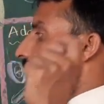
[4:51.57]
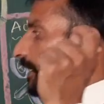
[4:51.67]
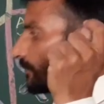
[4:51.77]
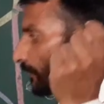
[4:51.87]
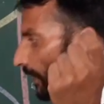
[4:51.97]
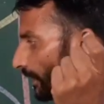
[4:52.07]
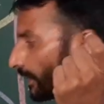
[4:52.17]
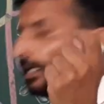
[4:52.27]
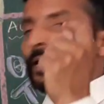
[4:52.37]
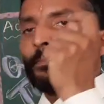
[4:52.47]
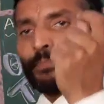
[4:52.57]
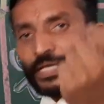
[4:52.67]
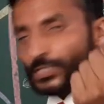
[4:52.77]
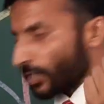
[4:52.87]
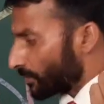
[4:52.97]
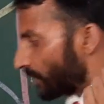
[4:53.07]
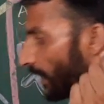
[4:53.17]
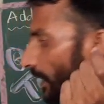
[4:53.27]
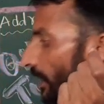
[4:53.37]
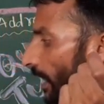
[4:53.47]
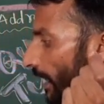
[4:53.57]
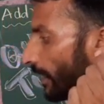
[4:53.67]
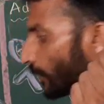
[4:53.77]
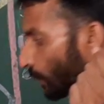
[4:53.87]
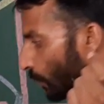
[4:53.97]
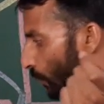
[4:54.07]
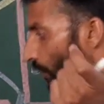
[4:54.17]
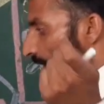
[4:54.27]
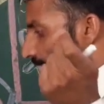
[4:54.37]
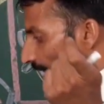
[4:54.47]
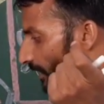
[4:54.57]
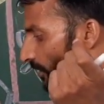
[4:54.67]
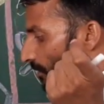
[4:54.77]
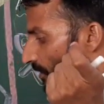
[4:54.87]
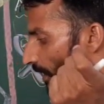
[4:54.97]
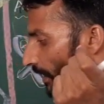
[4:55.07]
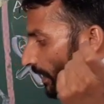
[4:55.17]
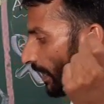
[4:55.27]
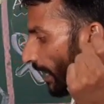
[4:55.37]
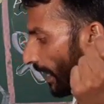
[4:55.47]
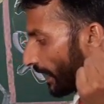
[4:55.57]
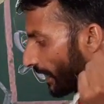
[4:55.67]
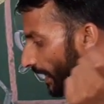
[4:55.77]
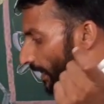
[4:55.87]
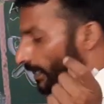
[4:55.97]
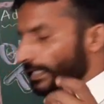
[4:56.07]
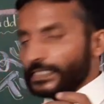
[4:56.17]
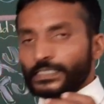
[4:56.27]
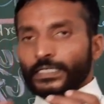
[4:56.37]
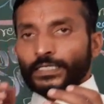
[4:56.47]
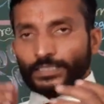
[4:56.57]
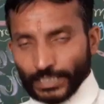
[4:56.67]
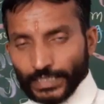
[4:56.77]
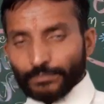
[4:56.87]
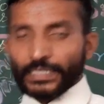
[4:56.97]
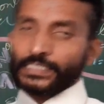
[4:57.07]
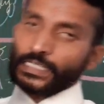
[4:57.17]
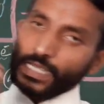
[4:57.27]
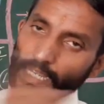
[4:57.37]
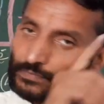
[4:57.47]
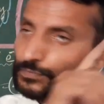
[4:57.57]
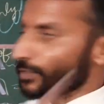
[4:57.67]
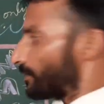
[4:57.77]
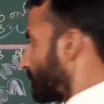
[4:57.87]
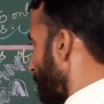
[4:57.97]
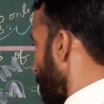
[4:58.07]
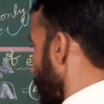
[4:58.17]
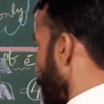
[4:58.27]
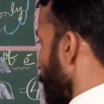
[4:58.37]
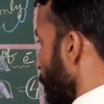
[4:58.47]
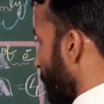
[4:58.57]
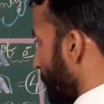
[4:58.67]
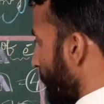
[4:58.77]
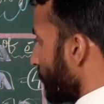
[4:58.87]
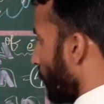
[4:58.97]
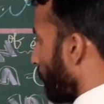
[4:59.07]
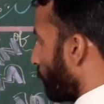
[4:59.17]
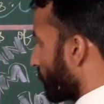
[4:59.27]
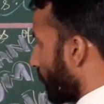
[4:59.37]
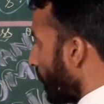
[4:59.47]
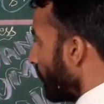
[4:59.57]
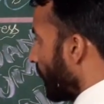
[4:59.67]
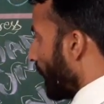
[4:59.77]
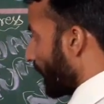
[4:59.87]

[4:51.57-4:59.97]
it is 1, P subshell, 2, D subshell, and L is 3, means F subshell. This is about the